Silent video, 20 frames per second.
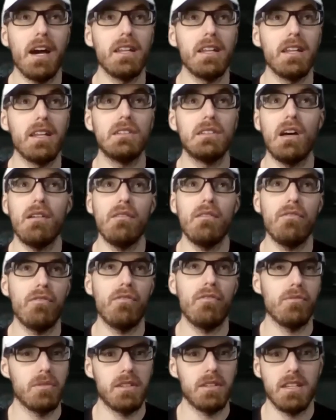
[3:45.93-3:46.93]
I love
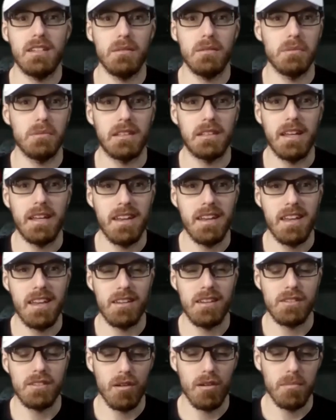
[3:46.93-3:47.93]
what they did with the lighting
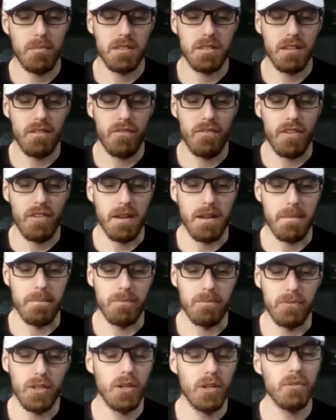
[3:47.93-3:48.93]
in terms of
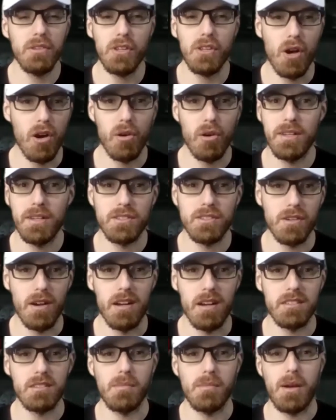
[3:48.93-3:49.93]
not only the hallways are
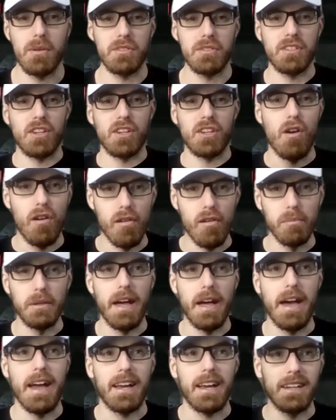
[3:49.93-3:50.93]
awesome, how it's like all
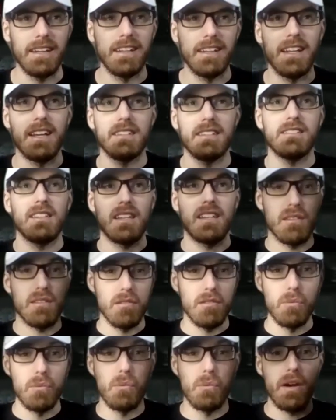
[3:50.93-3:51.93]
black and it has like either
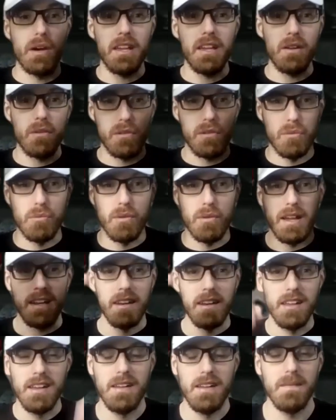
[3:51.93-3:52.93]
the white or the
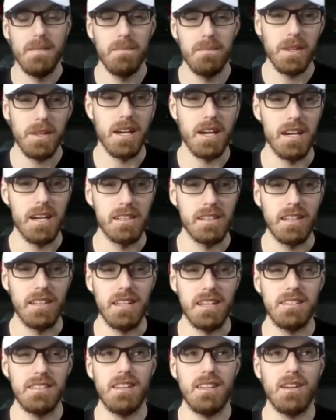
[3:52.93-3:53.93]
red
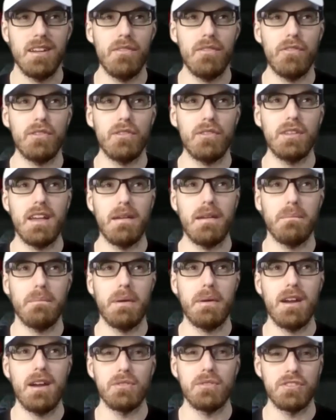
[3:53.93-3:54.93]
lights there for the
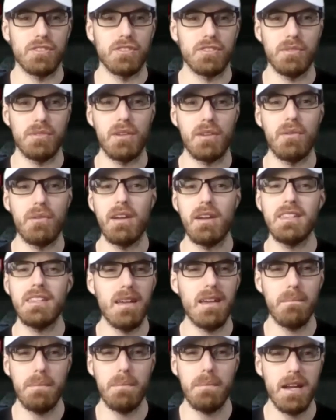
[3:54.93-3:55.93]
Empire, which is really great. The
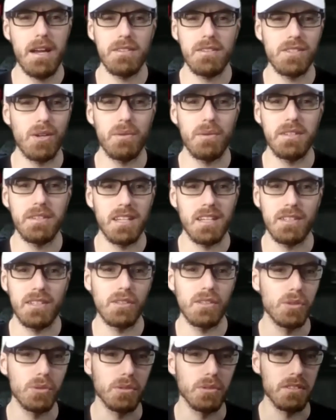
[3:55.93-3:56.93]
Empire has always had
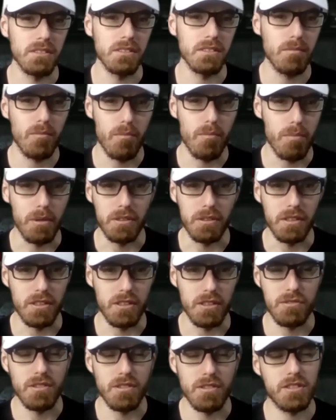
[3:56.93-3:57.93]
the coolest building
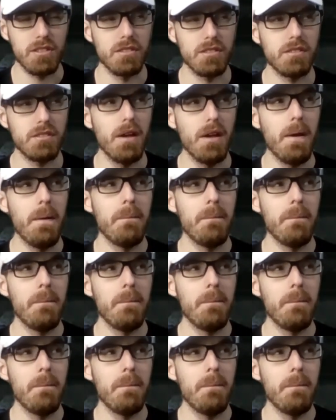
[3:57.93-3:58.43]
structures.